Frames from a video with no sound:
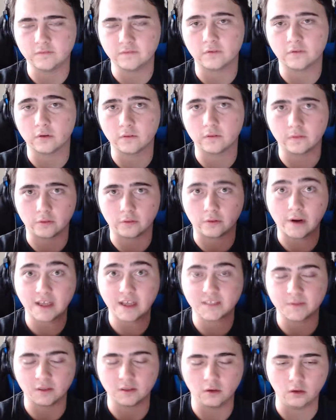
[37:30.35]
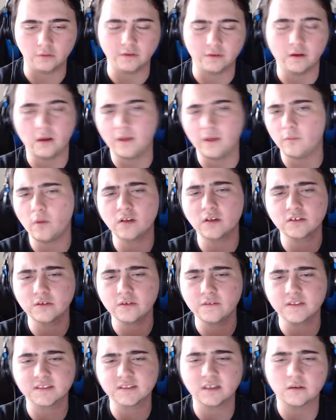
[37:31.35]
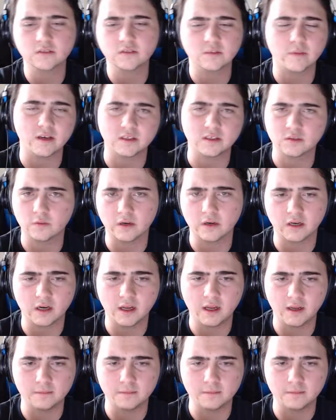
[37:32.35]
for the harassment gold. And while doing this, they also made it to where